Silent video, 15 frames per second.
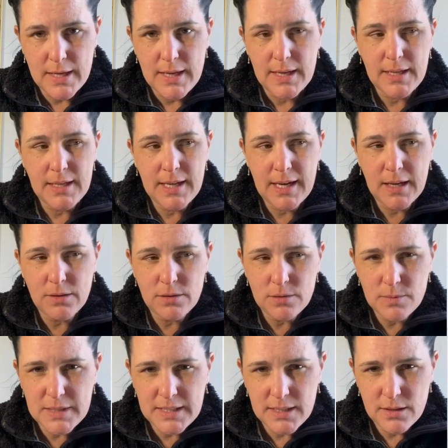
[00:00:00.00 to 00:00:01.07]
And how did
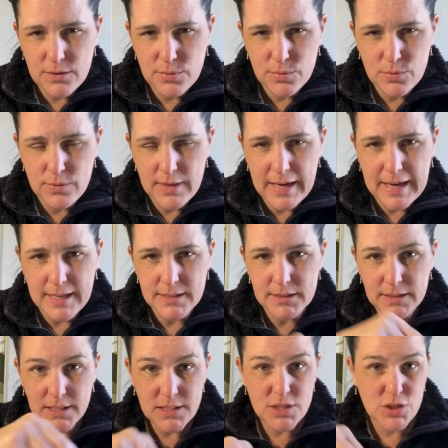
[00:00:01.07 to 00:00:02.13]
we get through that?
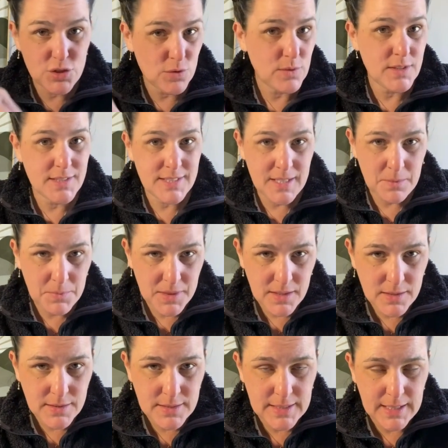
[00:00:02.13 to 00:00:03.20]
Let's do the same
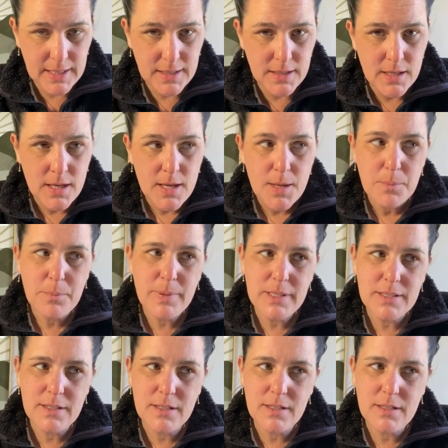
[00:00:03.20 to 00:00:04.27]
thing again.
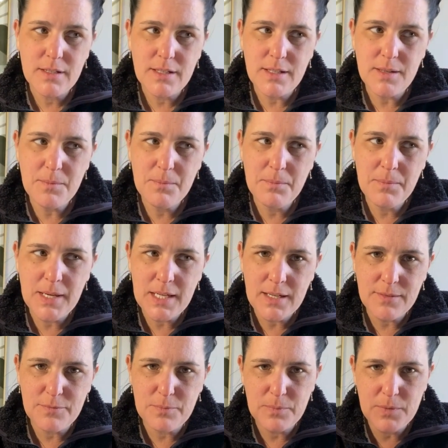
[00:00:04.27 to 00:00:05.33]
But it might
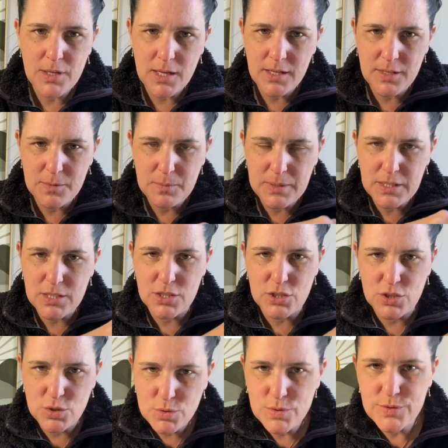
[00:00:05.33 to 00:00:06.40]
not have been a
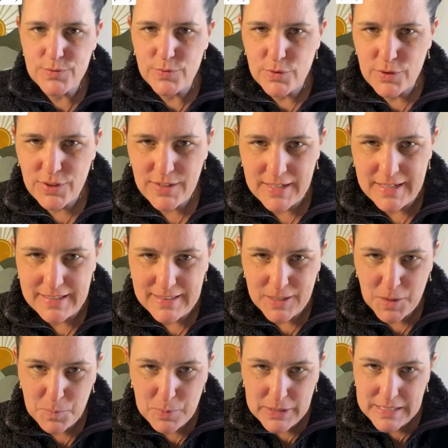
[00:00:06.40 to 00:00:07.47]
useful thing that
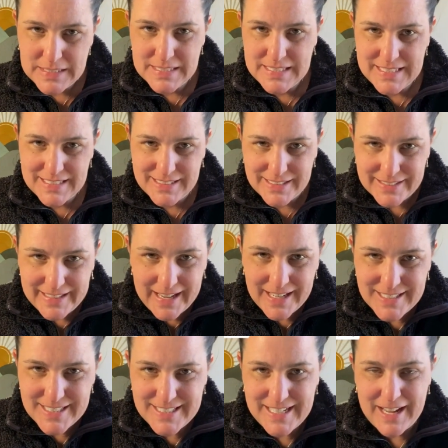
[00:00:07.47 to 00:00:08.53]
our brains did the
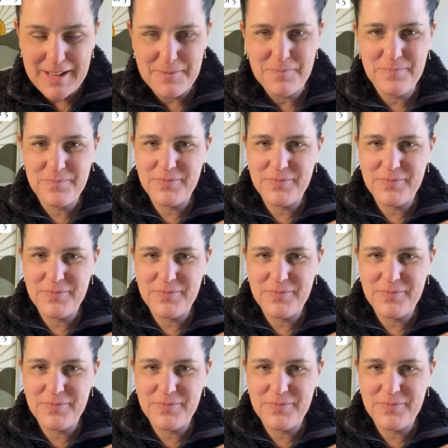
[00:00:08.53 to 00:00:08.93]
last time.